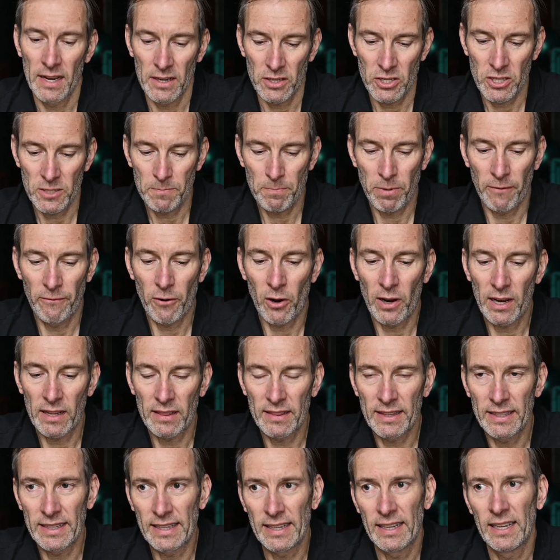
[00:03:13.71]
just providing
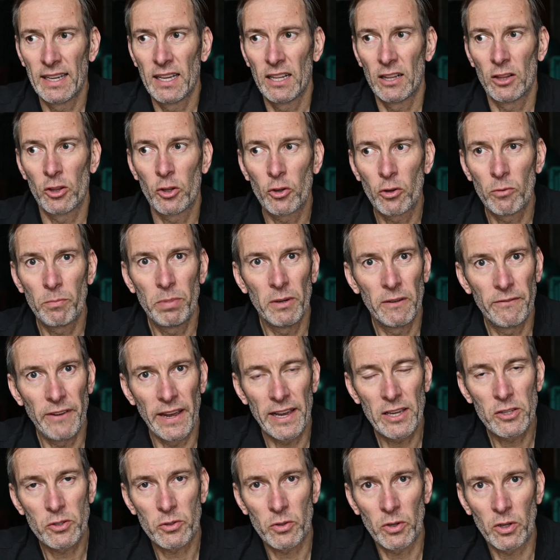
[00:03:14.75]
the little bit of
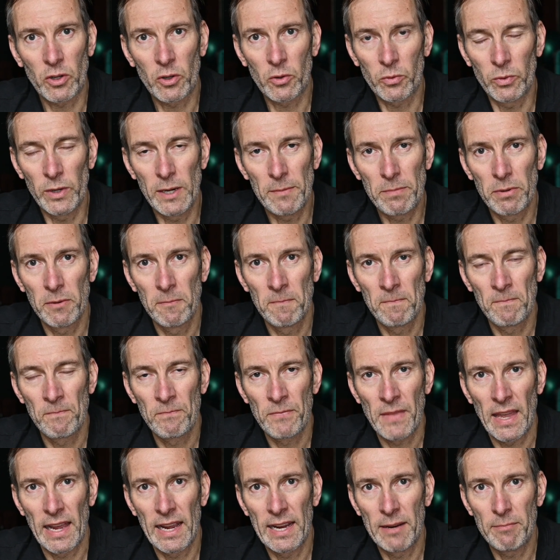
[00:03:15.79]
extra grip
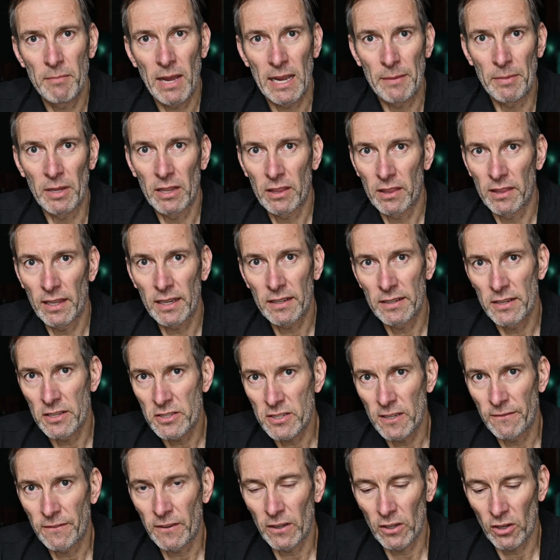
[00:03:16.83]
and maybe
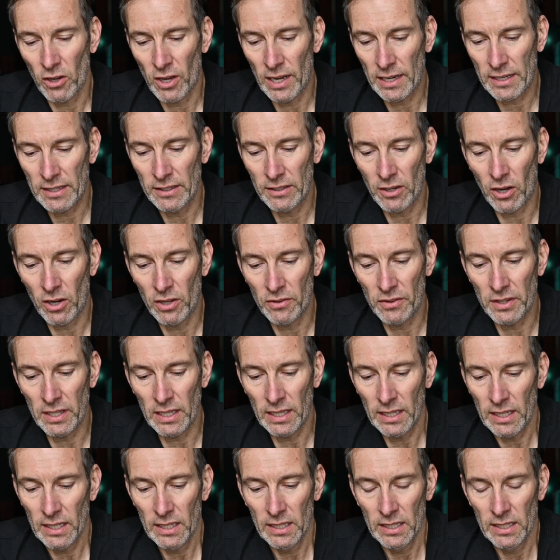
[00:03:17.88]
thickness, if you like it, on
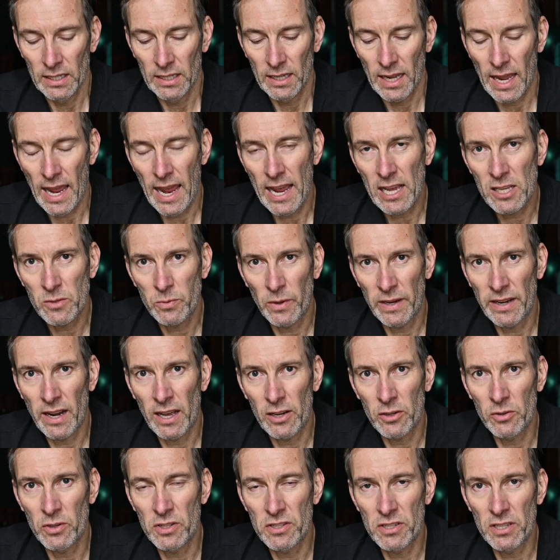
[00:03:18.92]
the
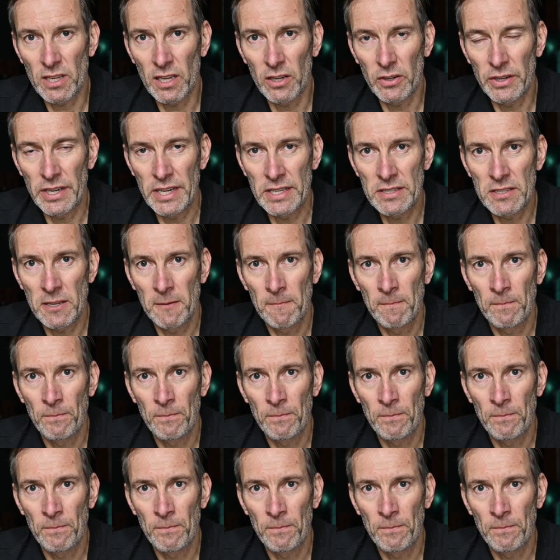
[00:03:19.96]
X100 series,